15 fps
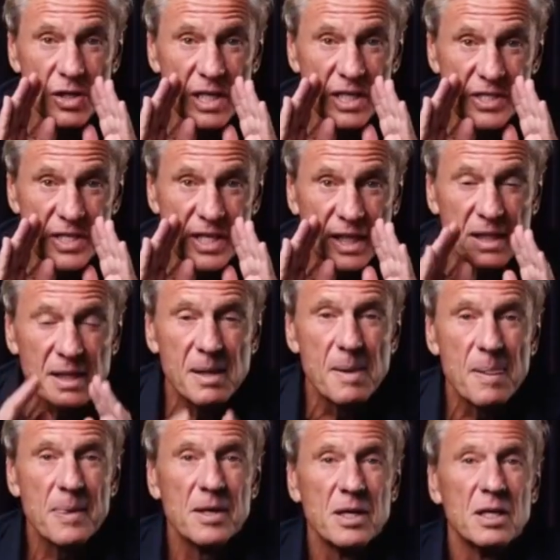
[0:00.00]
you listening?
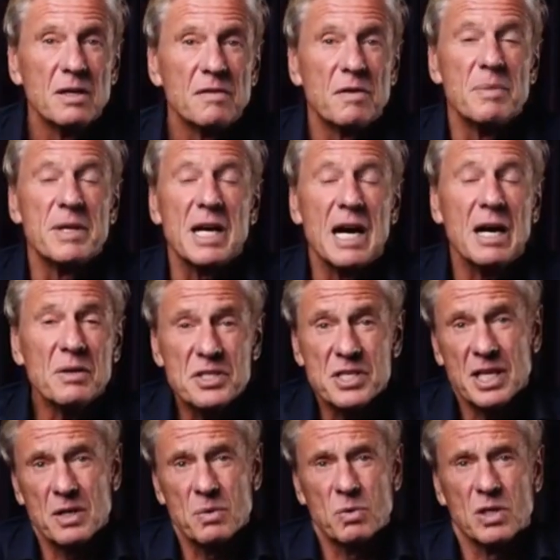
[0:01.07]
From the
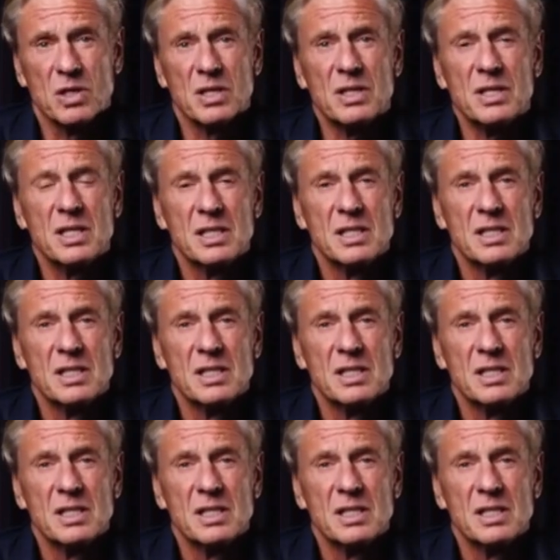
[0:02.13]
outside world,